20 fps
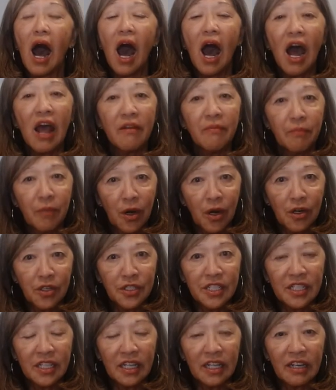I
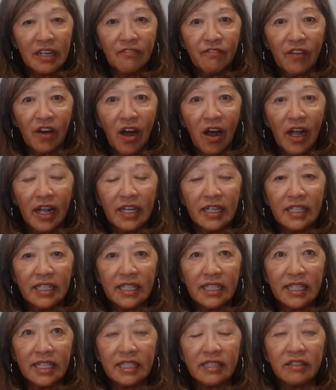personally
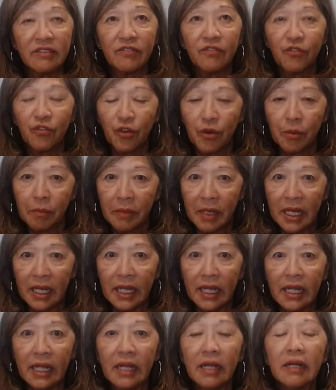find it, for
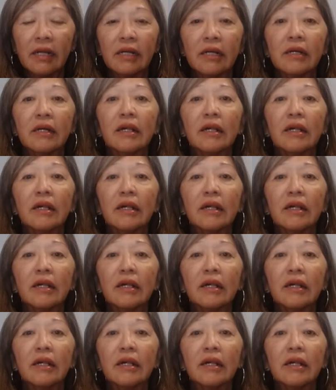me,